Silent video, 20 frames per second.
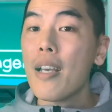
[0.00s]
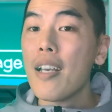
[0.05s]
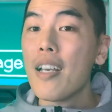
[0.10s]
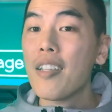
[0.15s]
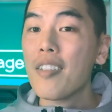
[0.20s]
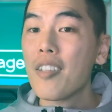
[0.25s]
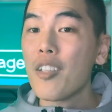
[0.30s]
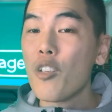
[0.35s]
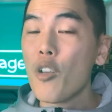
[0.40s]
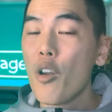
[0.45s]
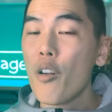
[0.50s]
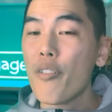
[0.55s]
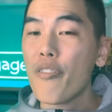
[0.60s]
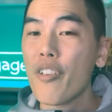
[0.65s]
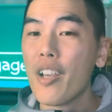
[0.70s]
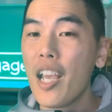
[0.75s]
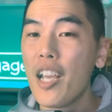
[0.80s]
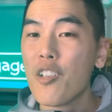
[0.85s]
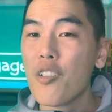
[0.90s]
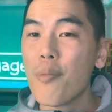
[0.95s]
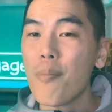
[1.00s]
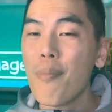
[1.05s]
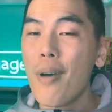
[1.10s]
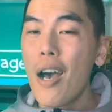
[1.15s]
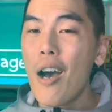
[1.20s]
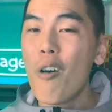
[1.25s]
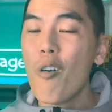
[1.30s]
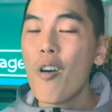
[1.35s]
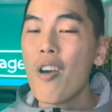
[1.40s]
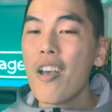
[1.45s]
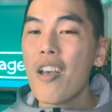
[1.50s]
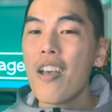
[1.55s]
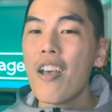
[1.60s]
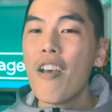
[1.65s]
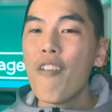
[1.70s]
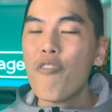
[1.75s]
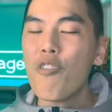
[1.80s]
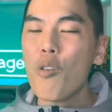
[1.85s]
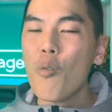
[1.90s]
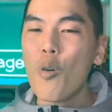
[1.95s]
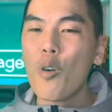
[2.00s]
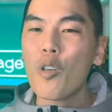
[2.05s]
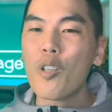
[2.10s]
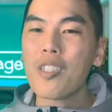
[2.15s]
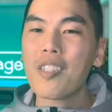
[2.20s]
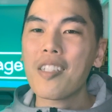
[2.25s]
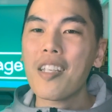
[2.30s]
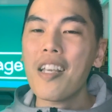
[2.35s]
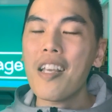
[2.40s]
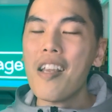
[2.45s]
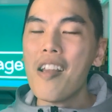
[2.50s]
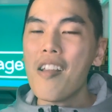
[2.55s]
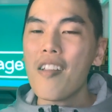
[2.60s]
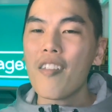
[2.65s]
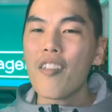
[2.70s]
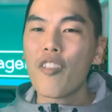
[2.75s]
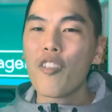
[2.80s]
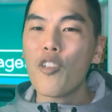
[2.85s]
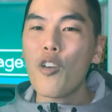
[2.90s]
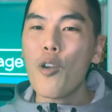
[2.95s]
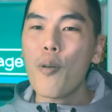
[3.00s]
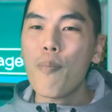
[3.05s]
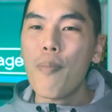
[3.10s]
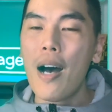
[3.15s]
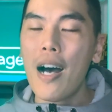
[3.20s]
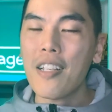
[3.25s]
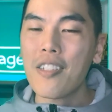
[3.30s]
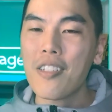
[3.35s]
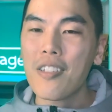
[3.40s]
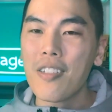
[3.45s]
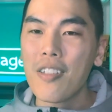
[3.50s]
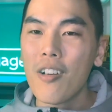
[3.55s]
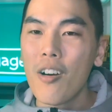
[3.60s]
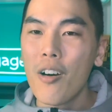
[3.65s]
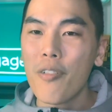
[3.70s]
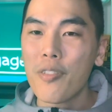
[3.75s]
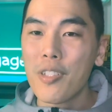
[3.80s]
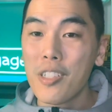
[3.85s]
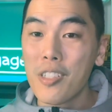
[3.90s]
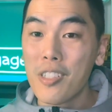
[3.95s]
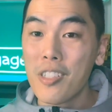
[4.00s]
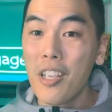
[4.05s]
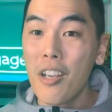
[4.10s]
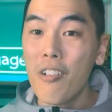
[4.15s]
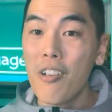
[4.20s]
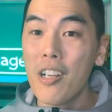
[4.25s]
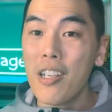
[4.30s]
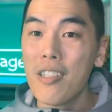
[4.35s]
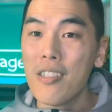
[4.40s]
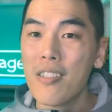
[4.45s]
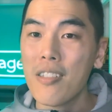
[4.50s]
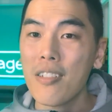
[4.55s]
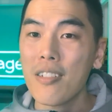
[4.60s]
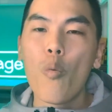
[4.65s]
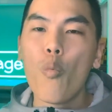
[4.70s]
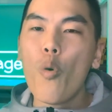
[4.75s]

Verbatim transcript: hit the notification bell if you want to see the third parts of the series,